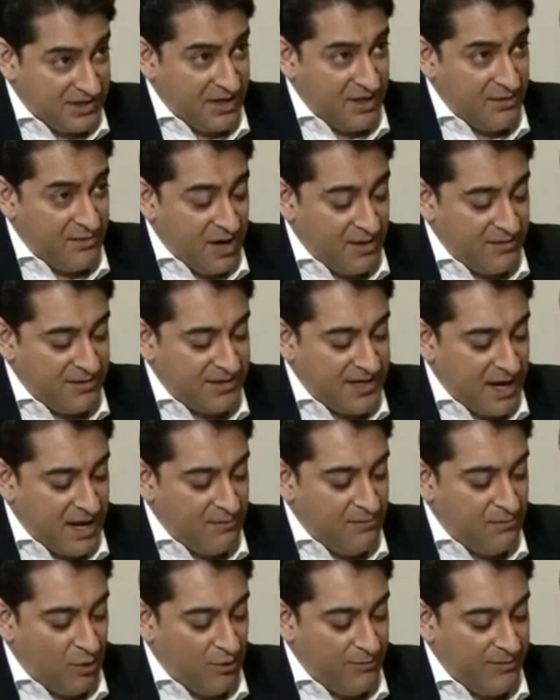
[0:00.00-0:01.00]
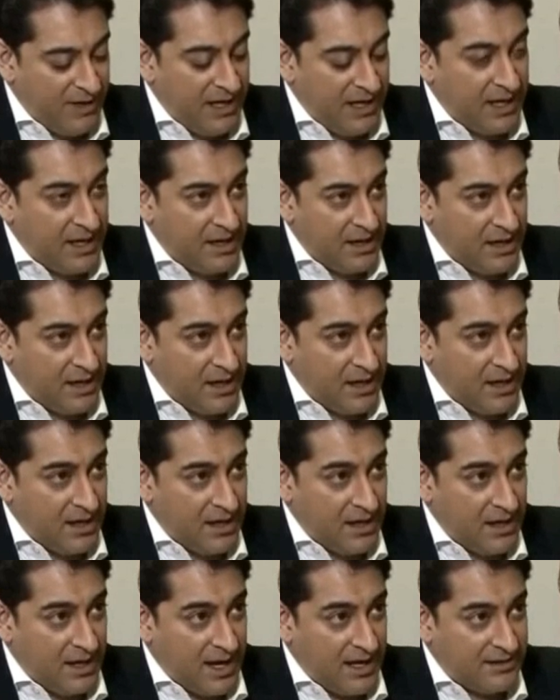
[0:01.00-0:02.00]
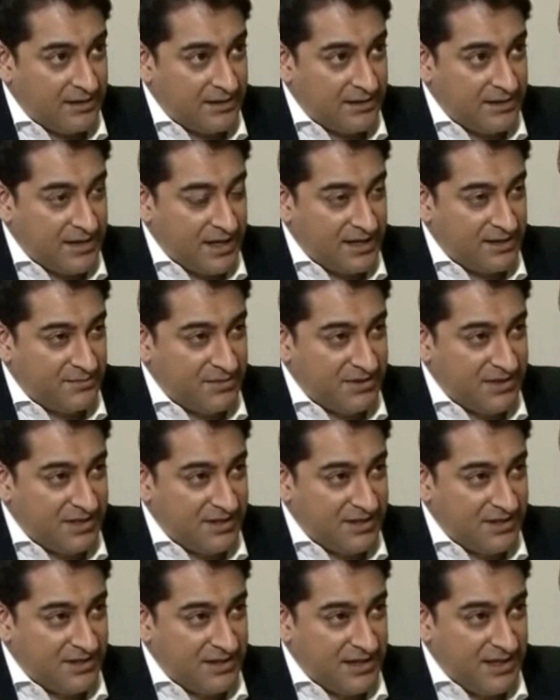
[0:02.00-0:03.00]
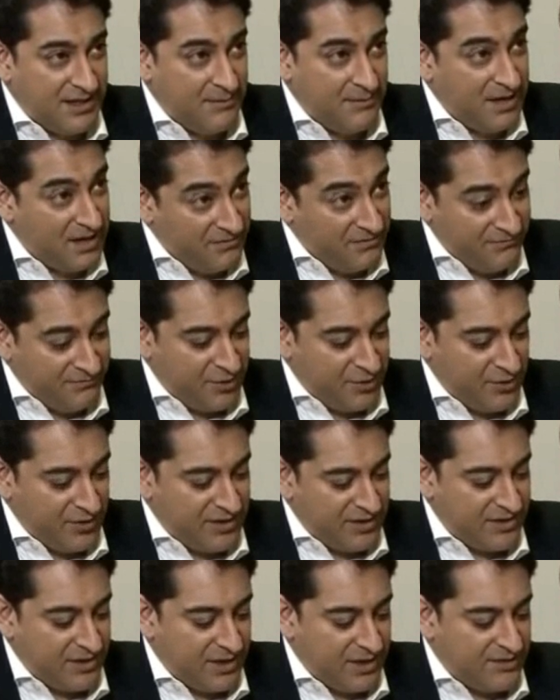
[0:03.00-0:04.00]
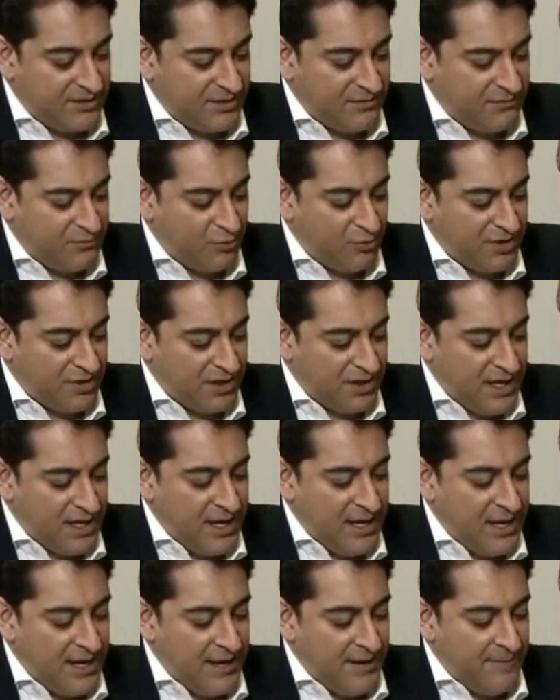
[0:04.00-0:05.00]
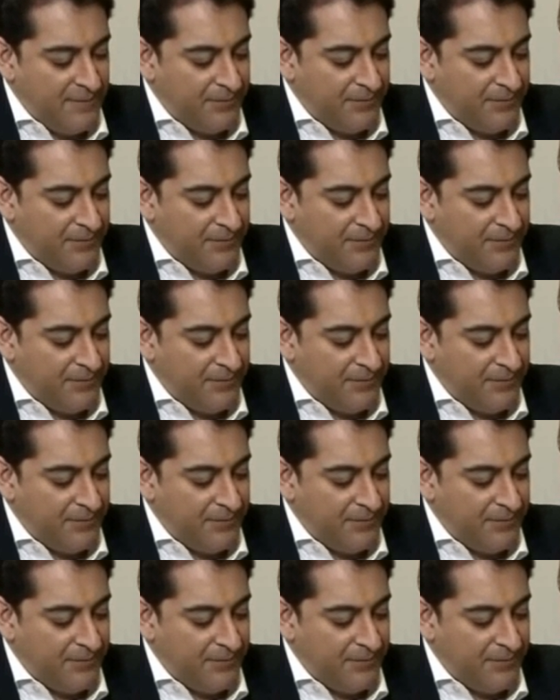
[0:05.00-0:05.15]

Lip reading: President Obama is now bombing ISIS-Daesh positions in Libya, so it's reported.